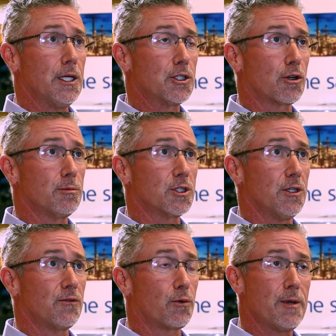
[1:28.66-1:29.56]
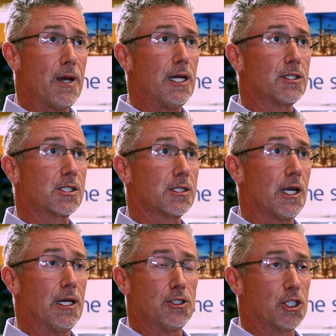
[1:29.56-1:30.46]
in terms of rebates
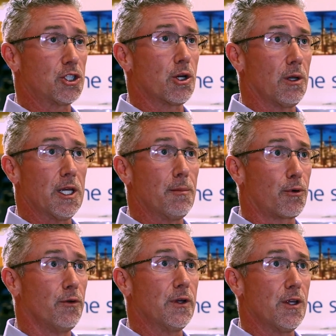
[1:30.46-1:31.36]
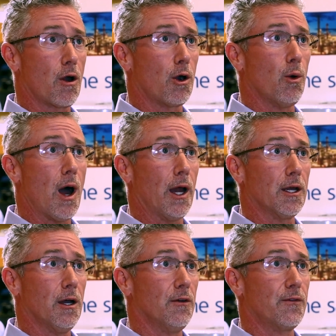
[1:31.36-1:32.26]
and just generally improving the
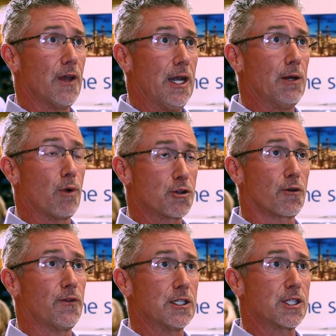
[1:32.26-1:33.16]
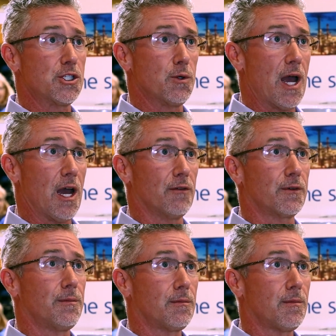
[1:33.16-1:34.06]
ROI of any retrofits that you have.